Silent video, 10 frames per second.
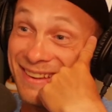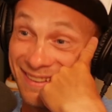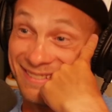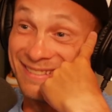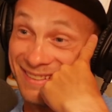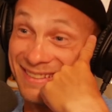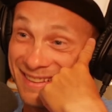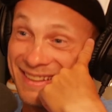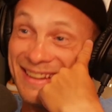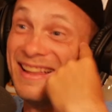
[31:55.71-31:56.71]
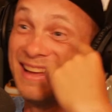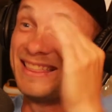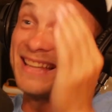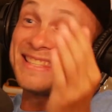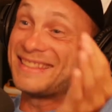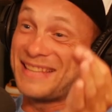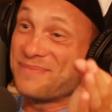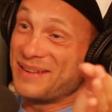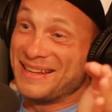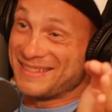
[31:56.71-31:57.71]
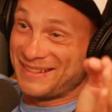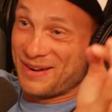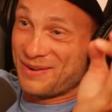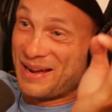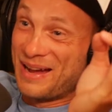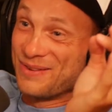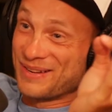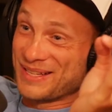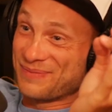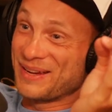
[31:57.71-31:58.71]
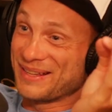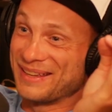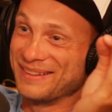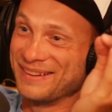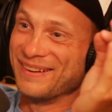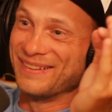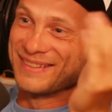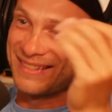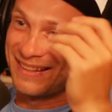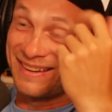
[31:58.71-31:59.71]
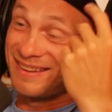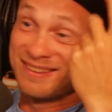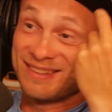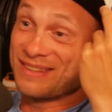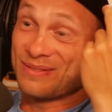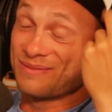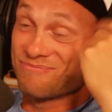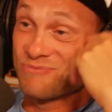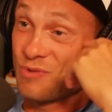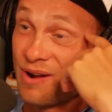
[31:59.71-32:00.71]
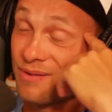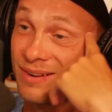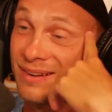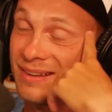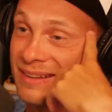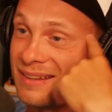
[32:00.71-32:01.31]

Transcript: Okay. And that's the type of answer I would expect. It's like whatever.